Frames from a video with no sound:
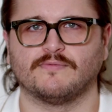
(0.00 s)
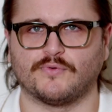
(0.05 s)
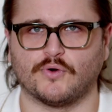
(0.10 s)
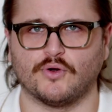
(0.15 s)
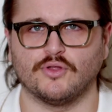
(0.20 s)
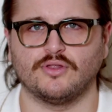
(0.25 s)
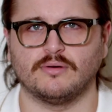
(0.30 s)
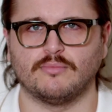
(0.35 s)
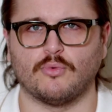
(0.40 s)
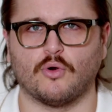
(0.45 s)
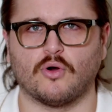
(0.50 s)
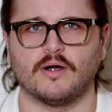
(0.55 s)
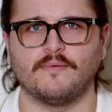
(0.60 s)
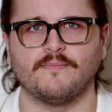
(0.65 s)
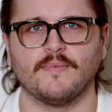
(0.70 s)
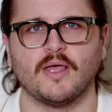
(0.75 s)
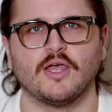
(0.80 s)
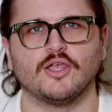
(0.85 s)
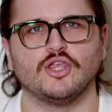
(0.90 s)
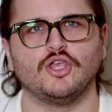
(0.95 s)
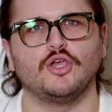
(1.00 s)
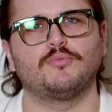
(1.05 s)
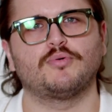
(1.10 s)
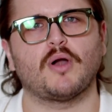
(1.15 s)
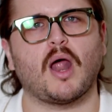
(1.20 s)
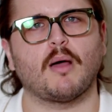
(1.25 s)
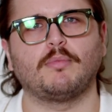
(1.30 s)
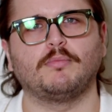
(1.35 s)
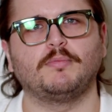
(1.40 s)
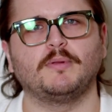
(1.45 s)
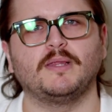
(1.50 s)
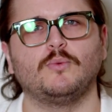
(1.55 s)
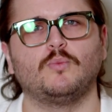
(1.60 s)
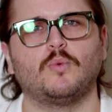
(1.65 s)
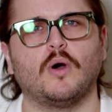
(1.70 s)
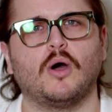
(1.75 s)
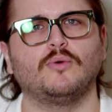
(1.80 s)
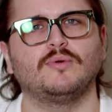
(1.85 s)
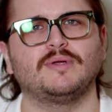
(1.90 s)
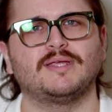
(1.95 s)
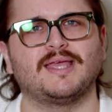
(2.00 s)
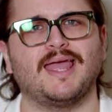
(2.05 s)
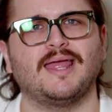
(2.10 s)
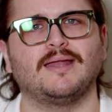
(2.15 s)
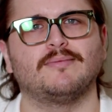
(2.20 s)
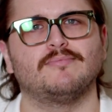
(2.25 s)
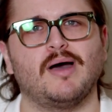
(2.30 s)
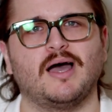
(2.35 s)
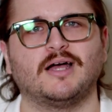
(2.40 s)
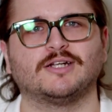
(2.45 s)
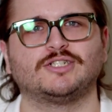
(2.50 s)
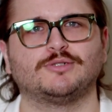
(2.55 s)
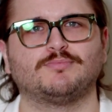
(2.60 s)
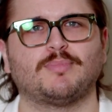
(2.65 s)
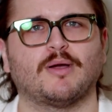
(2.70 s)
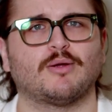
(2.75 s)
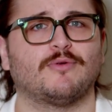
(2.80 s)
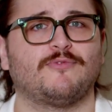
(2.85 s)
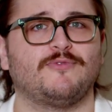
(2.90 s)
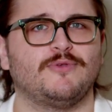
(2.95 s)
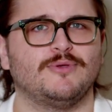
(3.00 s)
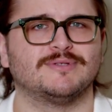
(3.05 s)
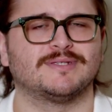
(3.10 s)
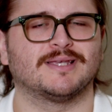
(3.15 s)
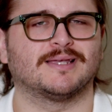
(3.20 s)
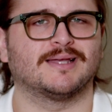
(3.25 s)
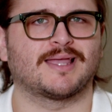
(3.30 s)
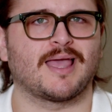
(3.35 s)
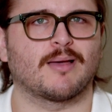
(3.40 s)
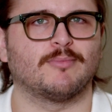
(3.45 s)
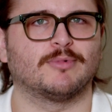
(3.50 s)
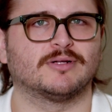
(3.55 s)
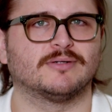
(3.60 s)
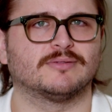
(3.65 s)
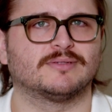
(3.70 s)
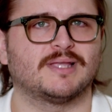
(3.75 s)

Furthermore, you probably won't gain much by refusing a chemical